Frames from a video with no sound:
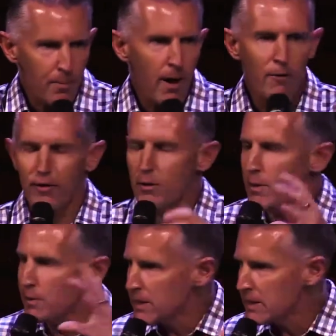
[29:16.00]
powerful, and when
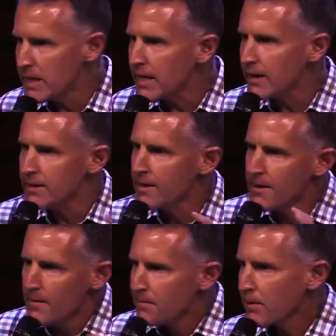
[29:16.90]
we see it,
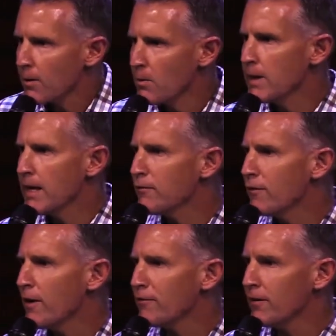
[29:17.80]
we get
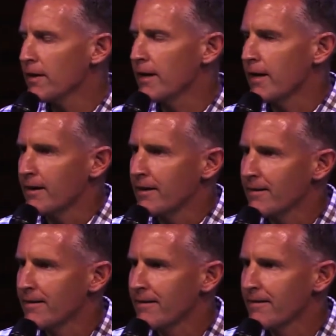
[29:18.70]
fearful again.
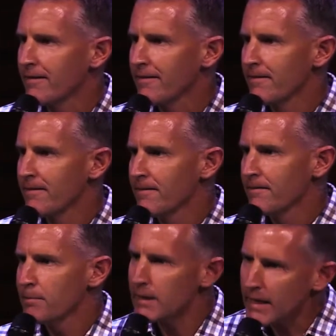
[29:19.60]

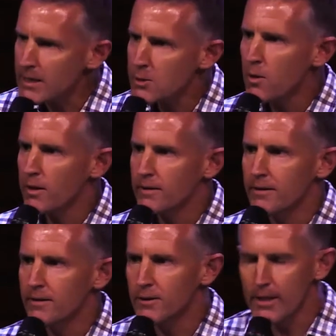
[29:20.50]
But guess what?
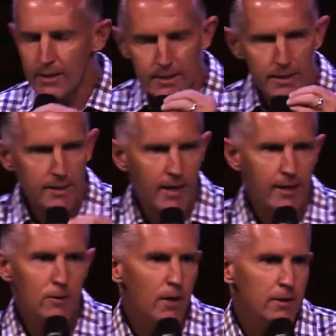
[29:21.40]
Jesus is saying
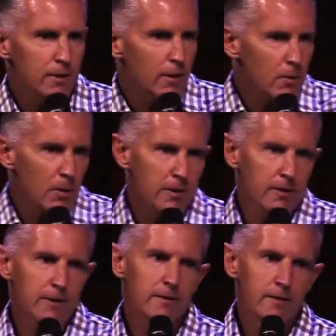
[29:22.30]
to us, you know
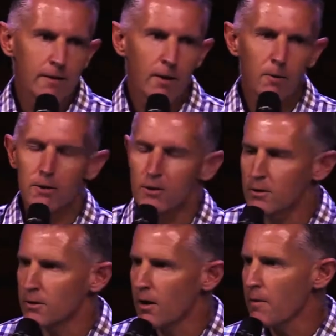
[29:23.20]
what? I want you to
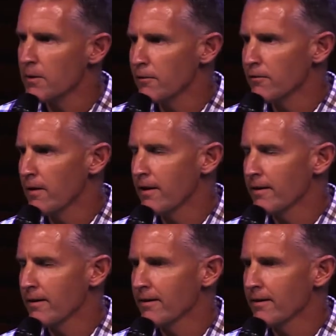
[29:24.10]
grow in your faith.